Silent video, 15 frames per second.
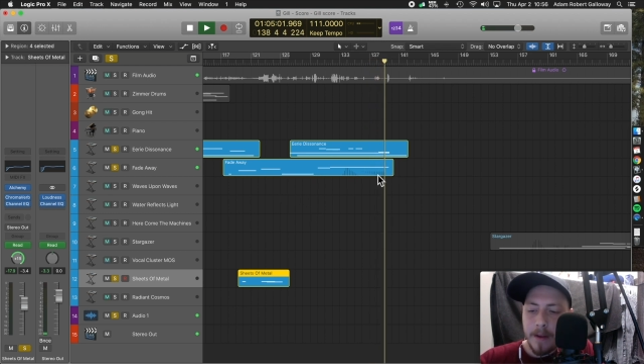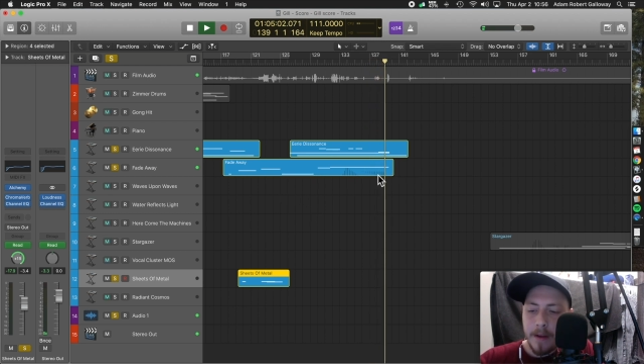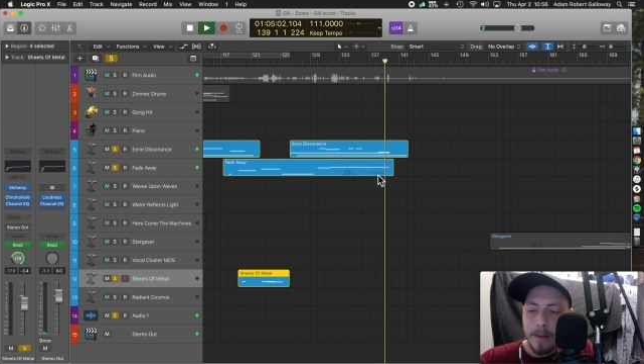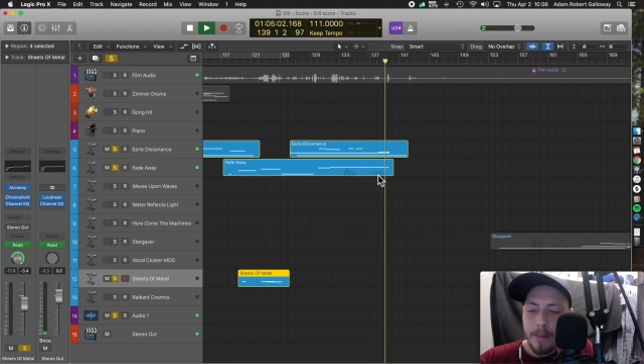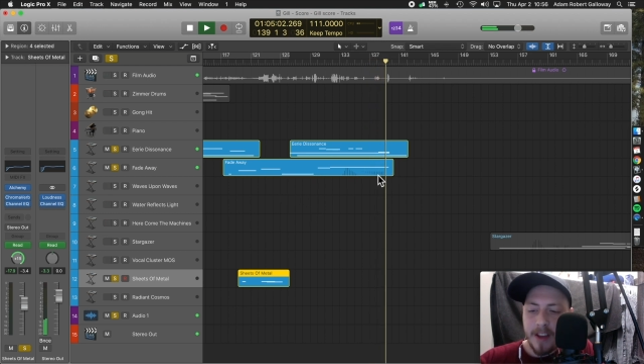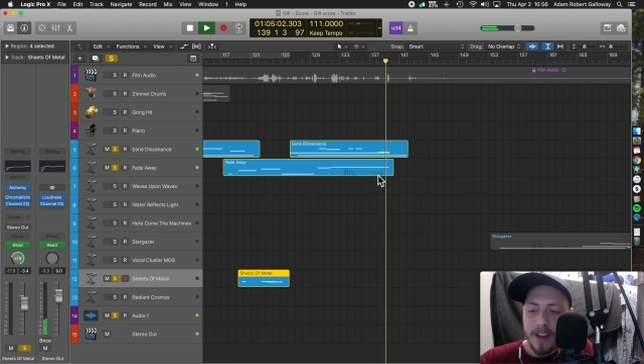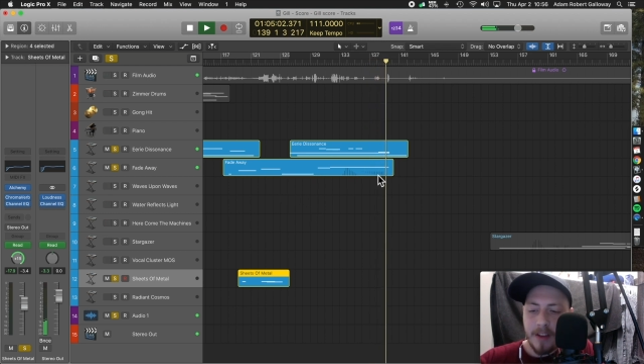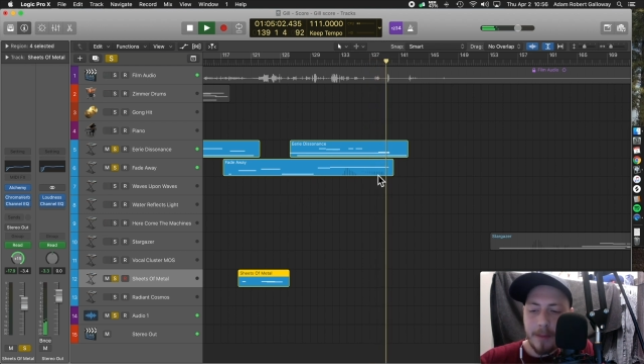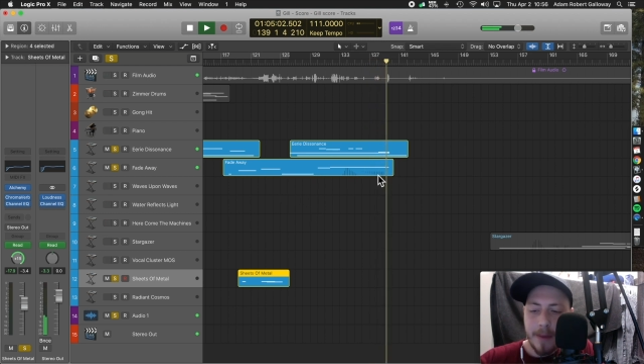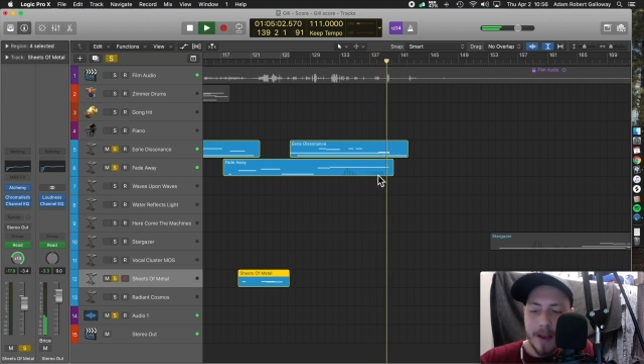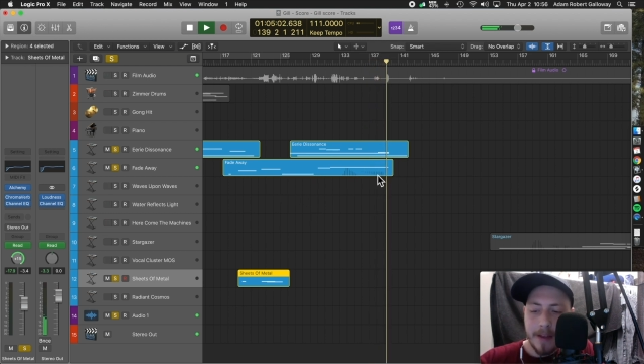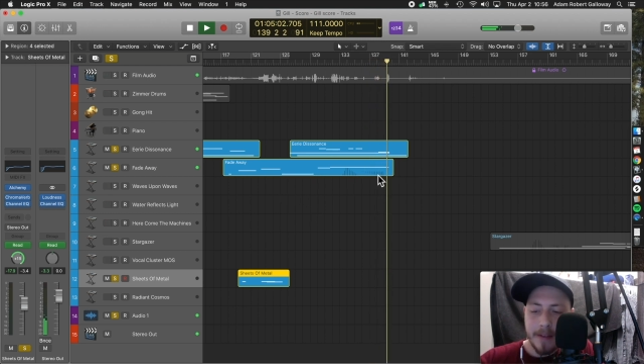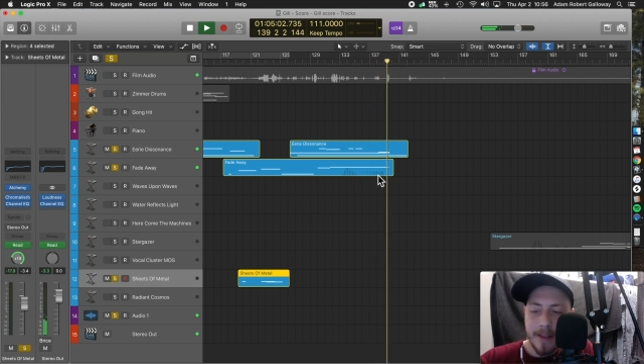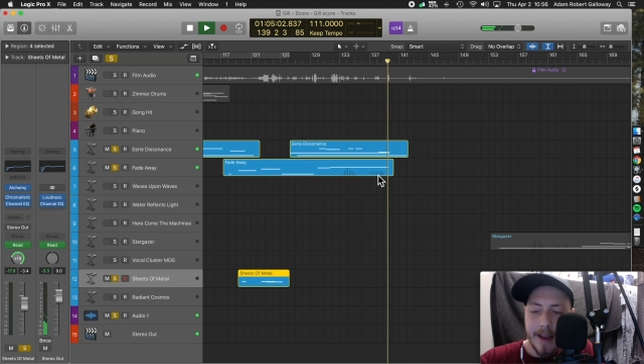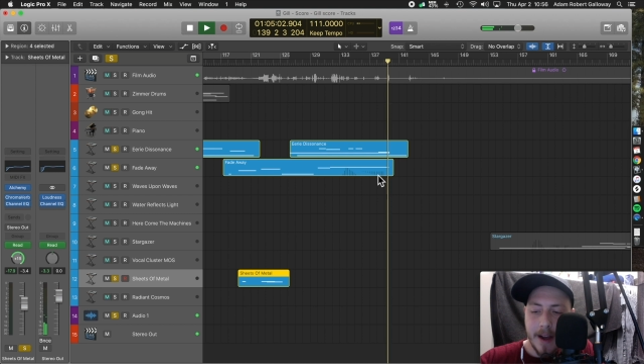pitch
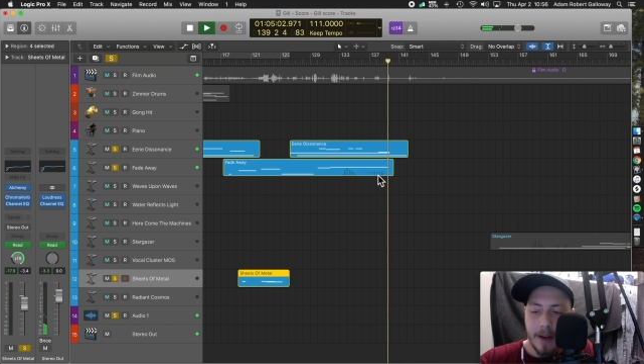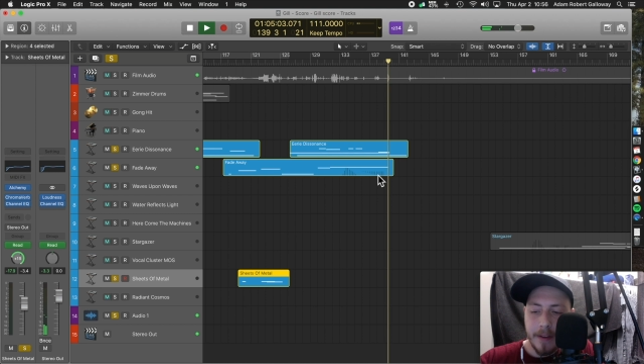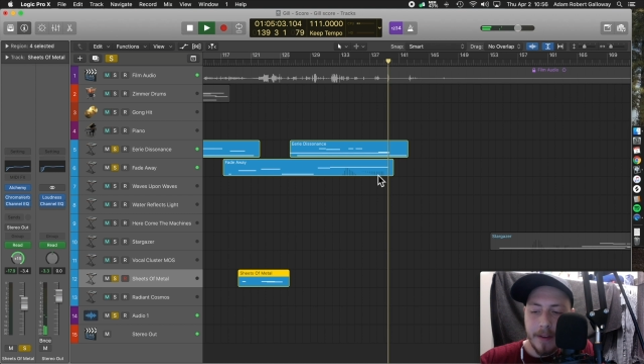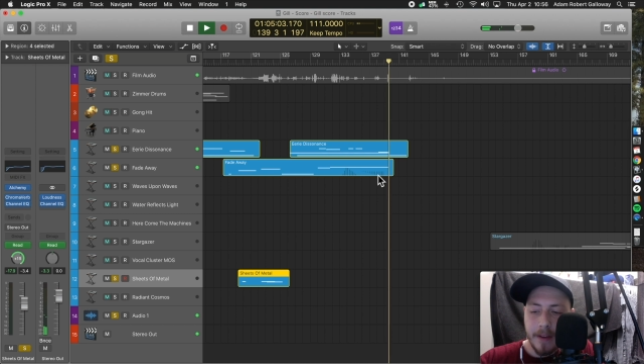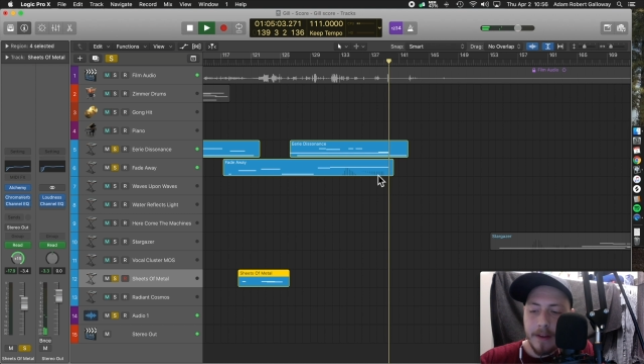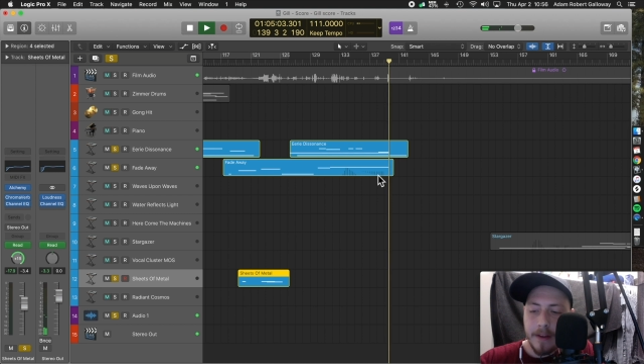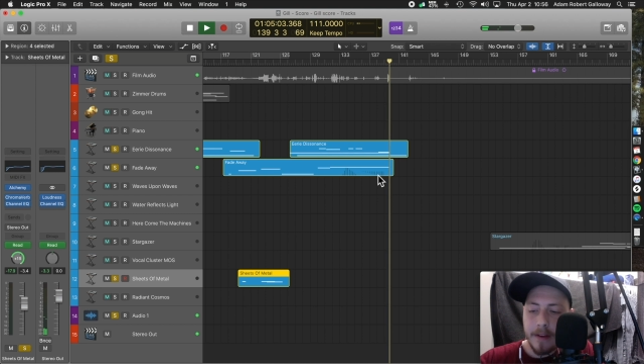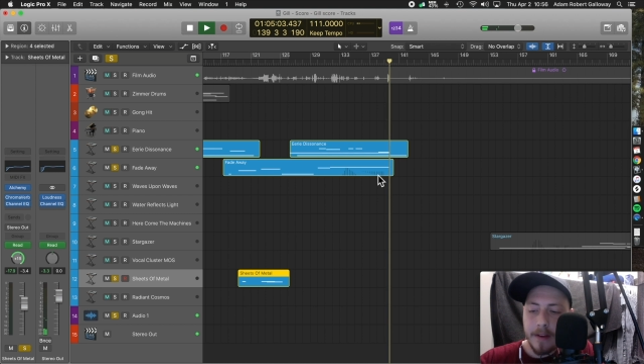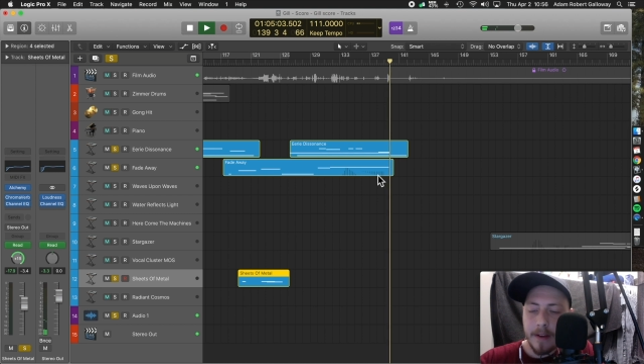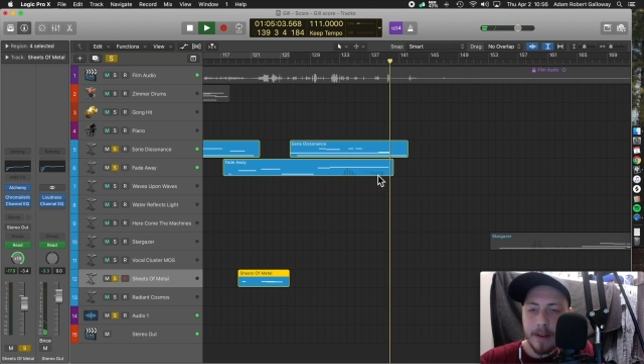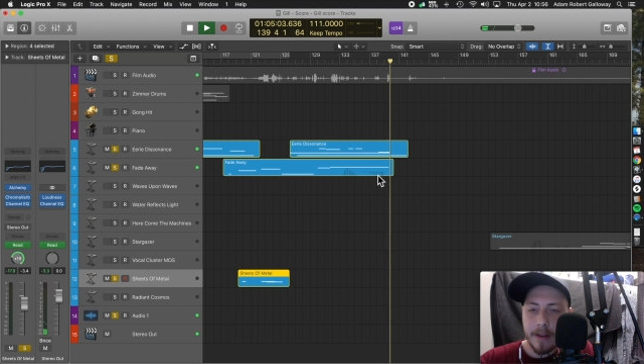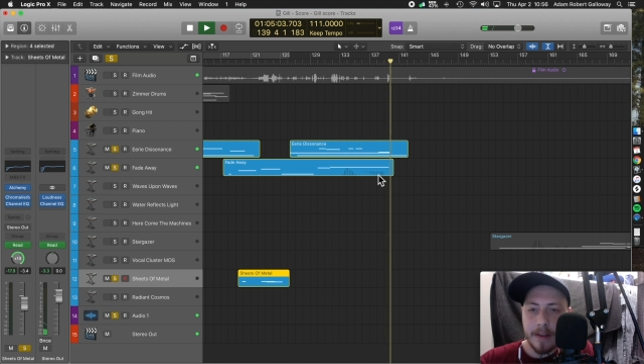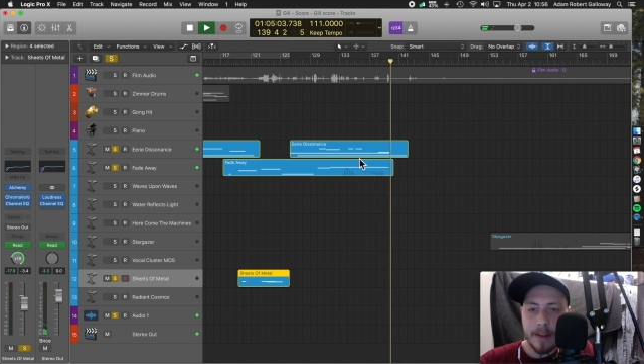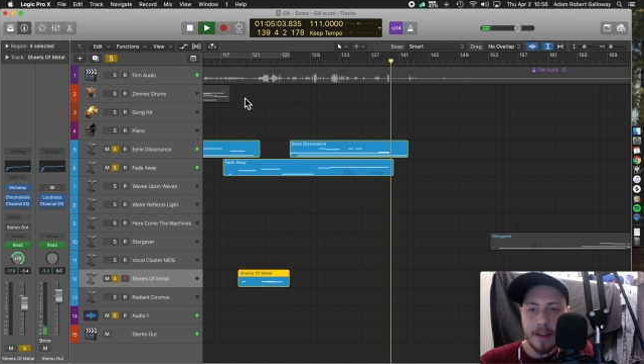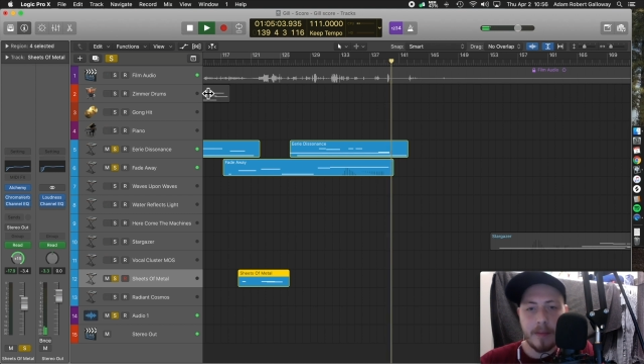bend down
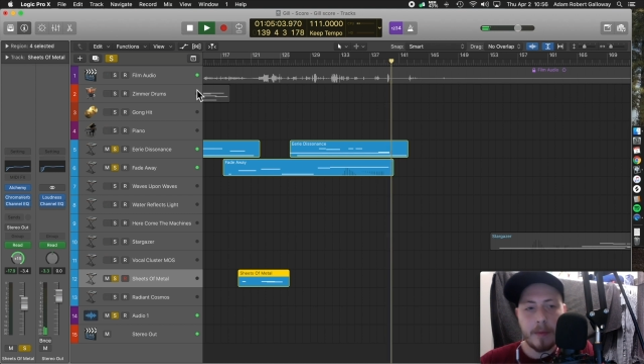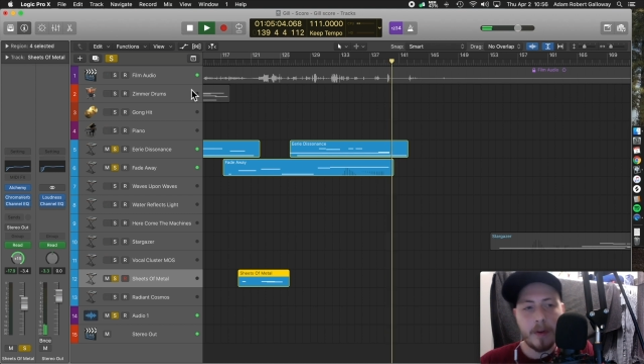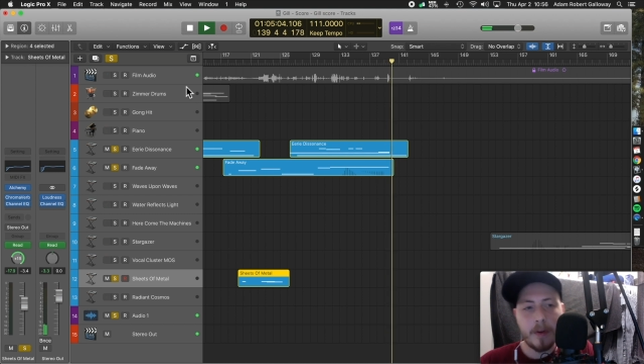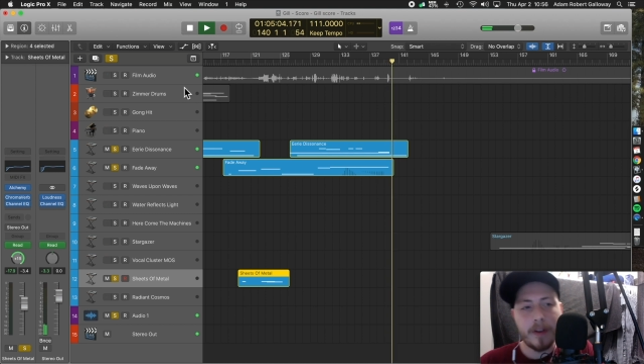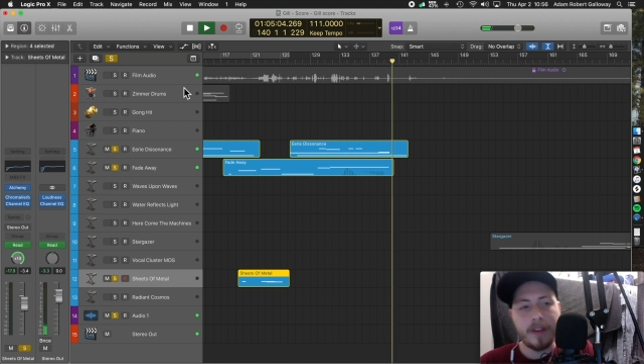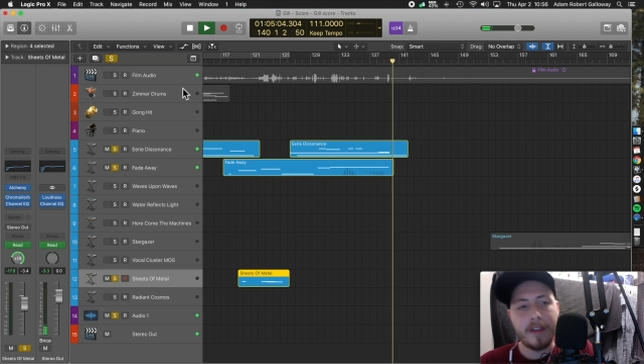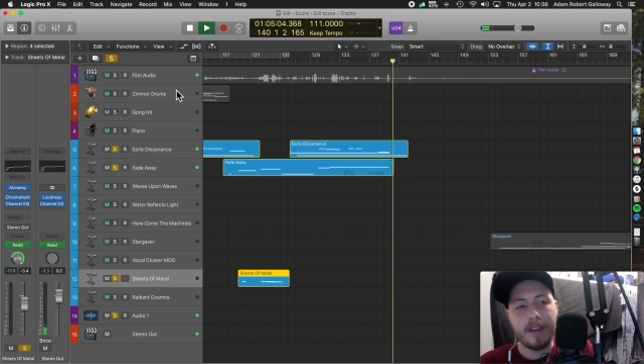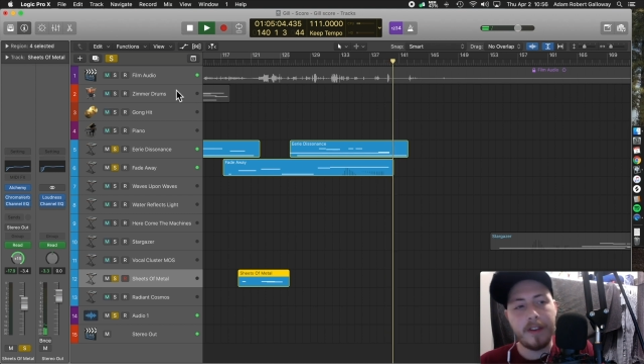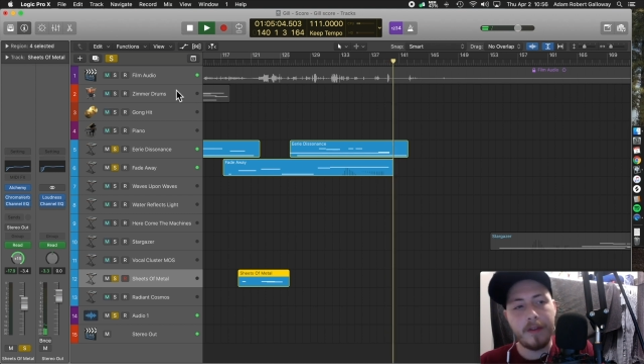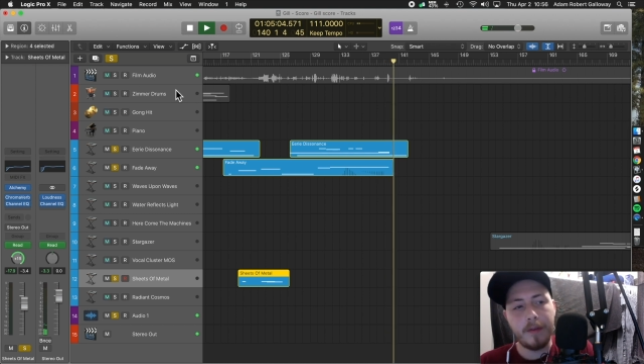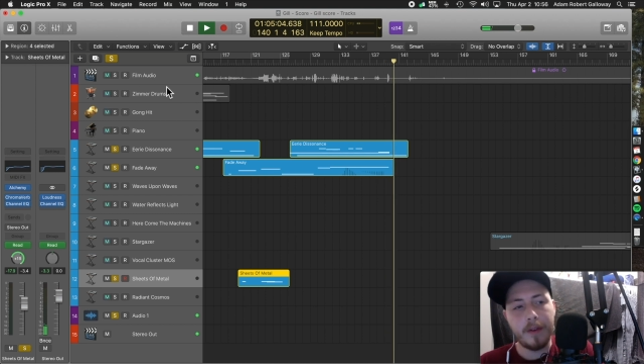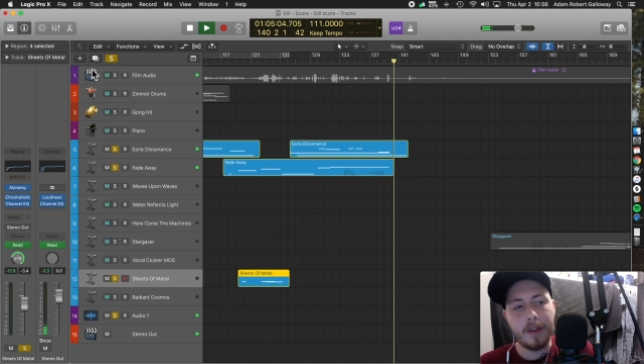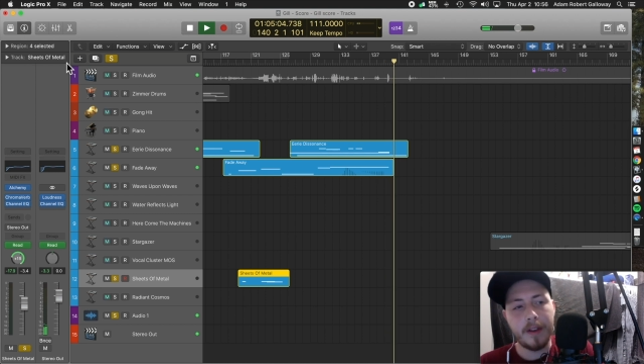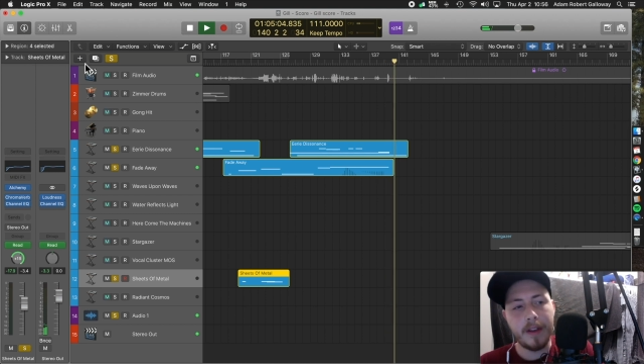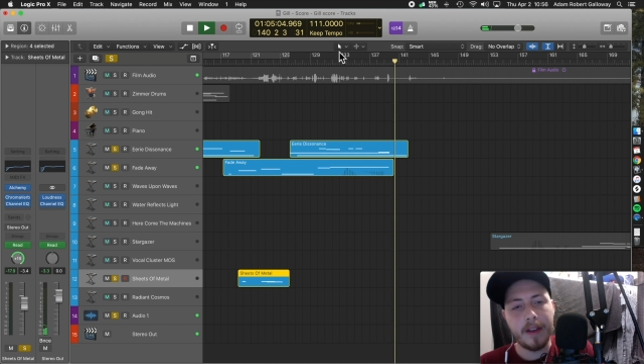because at this point she's
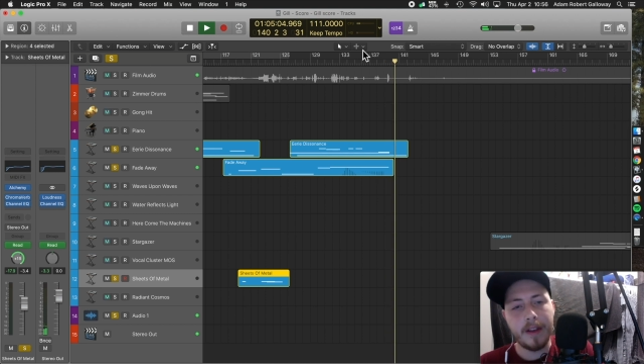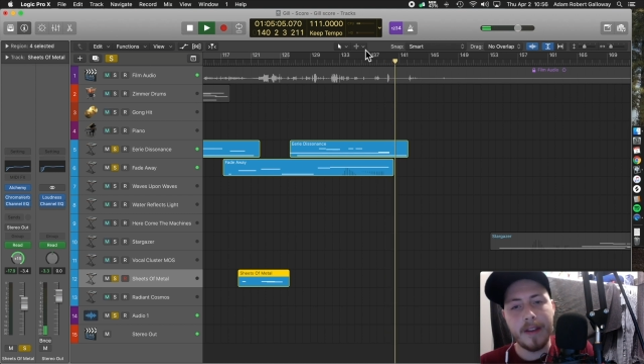really